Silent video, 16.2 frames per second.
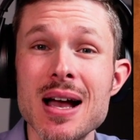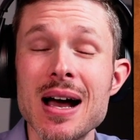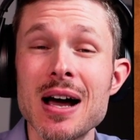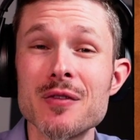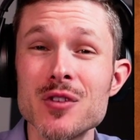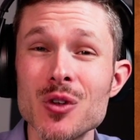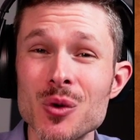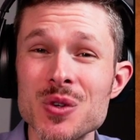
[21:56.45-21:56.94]

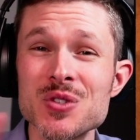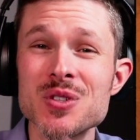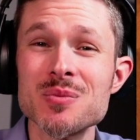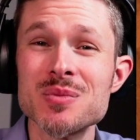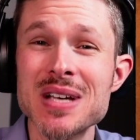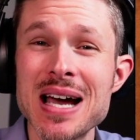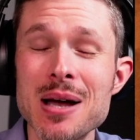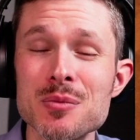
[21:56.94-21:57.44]
I've noticed
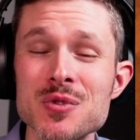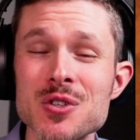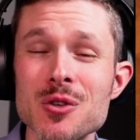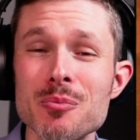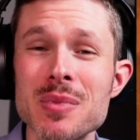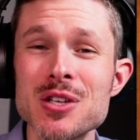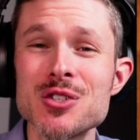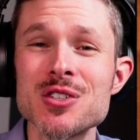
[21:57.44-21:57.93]
sometimes they'll
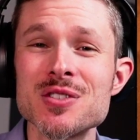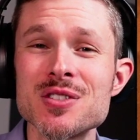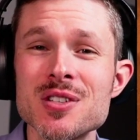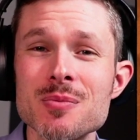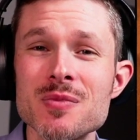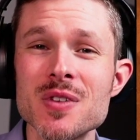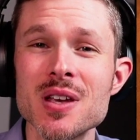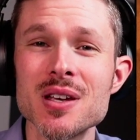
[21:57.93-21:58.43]
mention
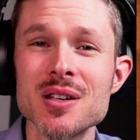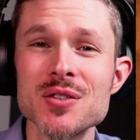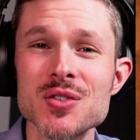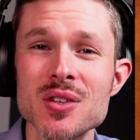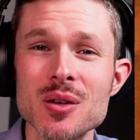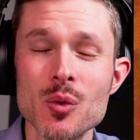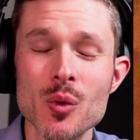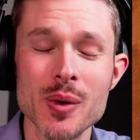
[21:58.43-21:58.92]
some things,
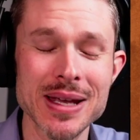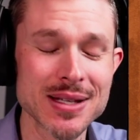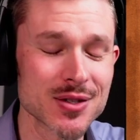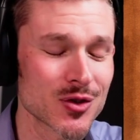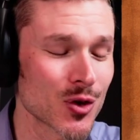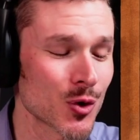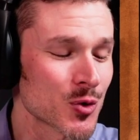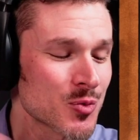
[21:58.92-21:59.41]
and then when we get to
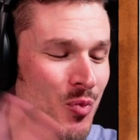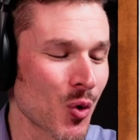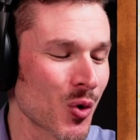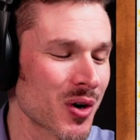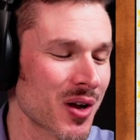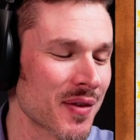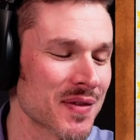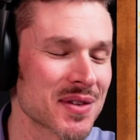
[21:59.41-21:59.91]
those
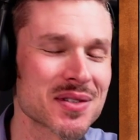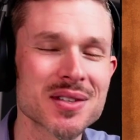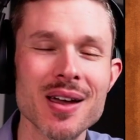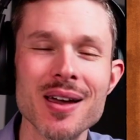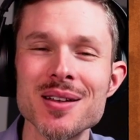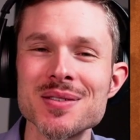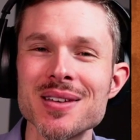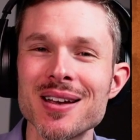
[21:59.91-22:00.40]
born on this
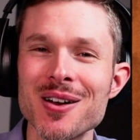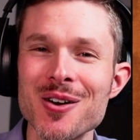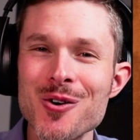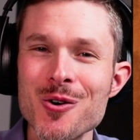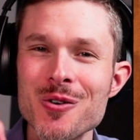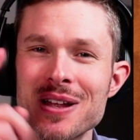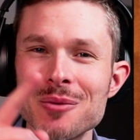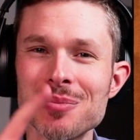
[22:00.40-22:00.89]
day, it's like,
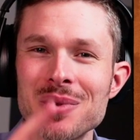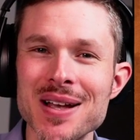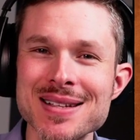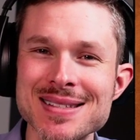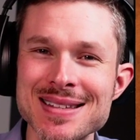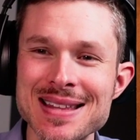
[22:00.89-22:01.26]
oh, that applies to